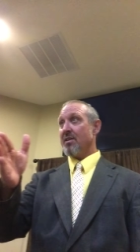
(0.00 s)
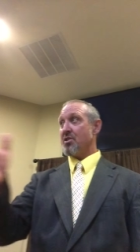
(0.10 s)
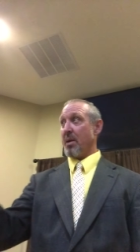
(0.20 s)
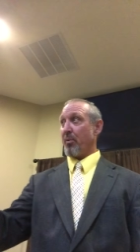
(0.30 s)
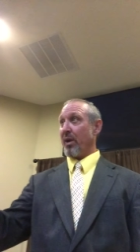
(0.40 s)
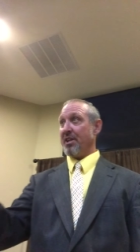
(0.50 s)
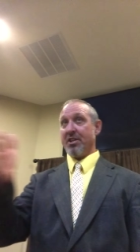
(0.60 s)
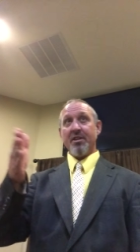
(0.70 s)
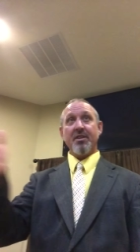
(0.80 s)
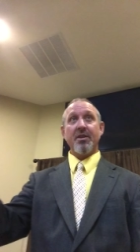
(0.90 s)

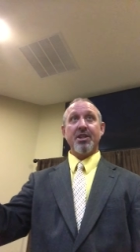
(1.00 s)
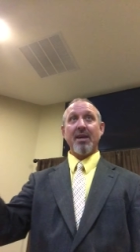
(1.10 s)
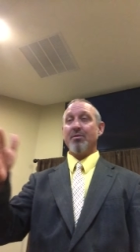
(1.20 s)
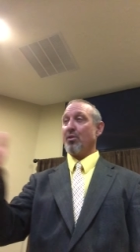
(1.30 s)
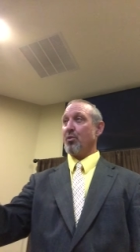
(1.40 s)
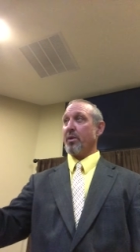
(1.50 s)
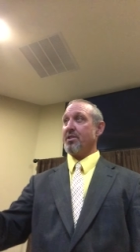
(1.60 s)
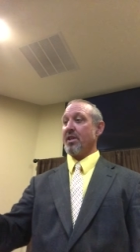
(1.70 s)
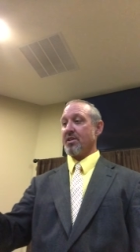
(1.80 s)
Separation. James 2.26.